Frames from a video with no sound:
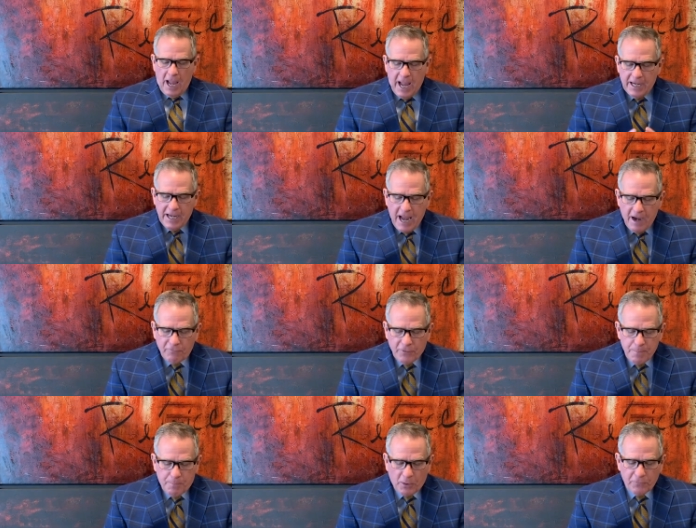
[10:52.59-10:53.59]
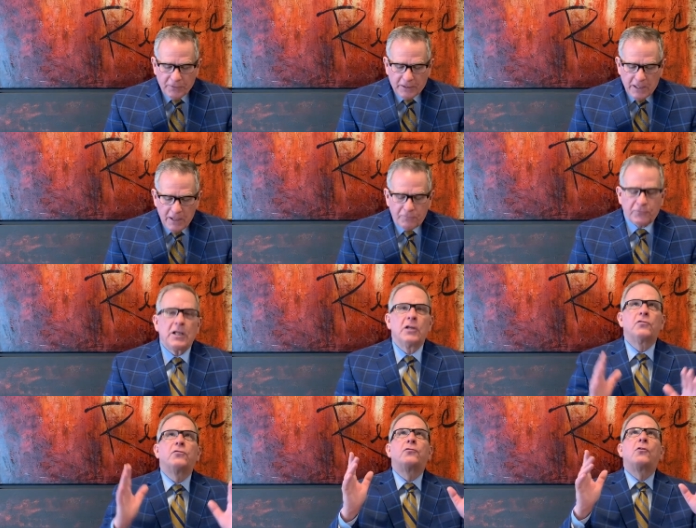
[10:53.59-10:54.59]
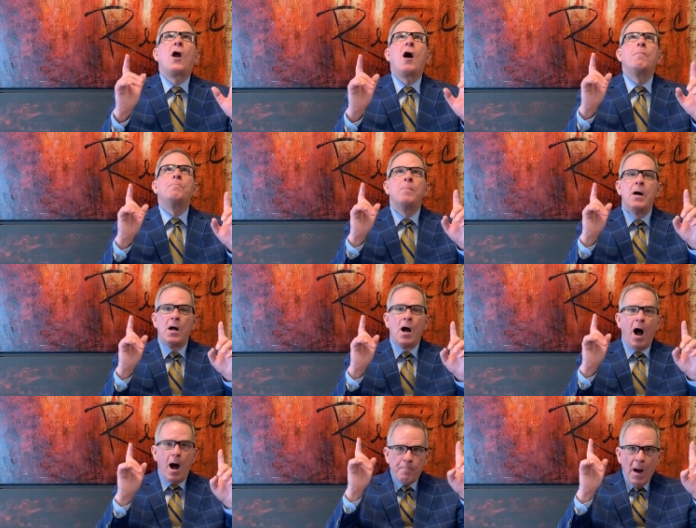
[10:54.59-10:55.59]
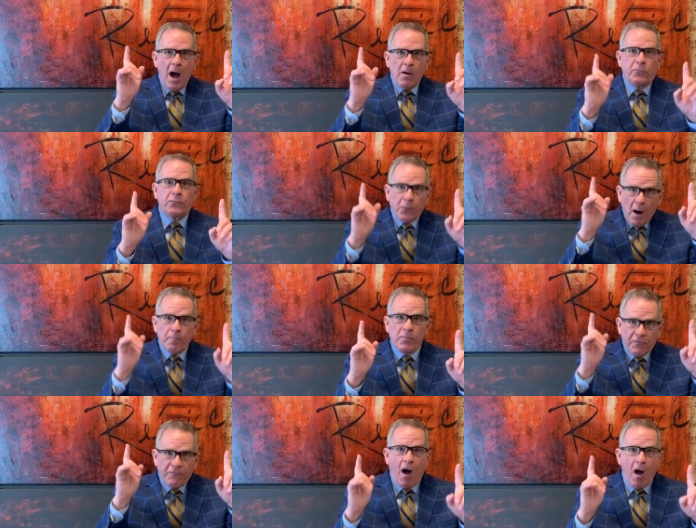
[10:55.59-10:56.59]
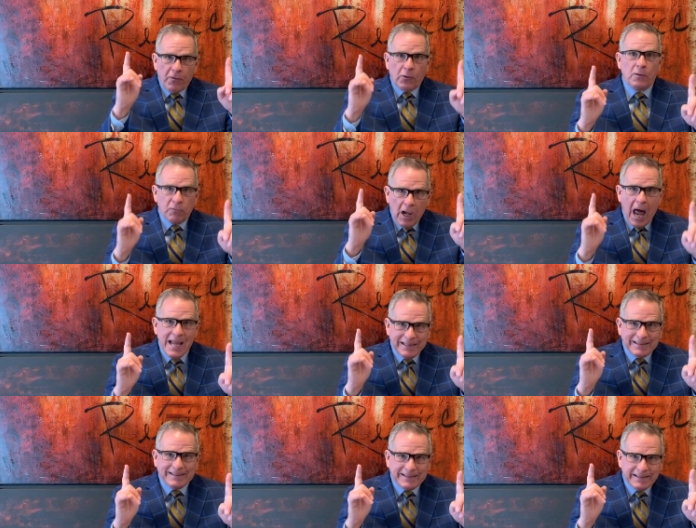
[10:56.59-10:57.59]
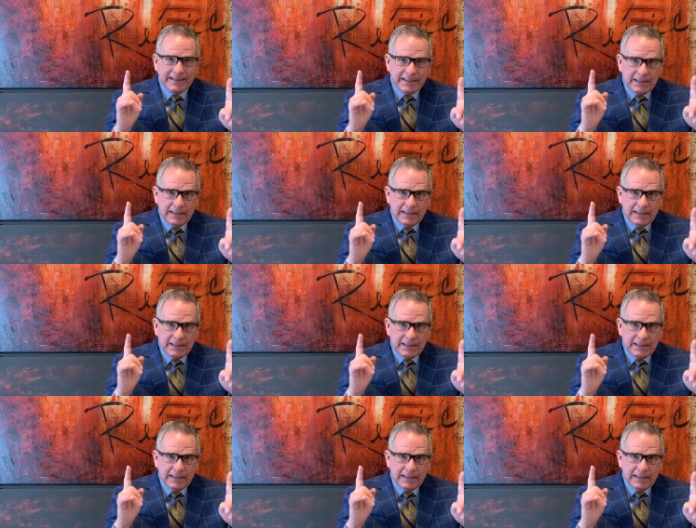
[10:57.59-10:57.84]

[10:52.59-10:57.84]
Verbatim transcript: and every perfect gift is from above, from the Father of lights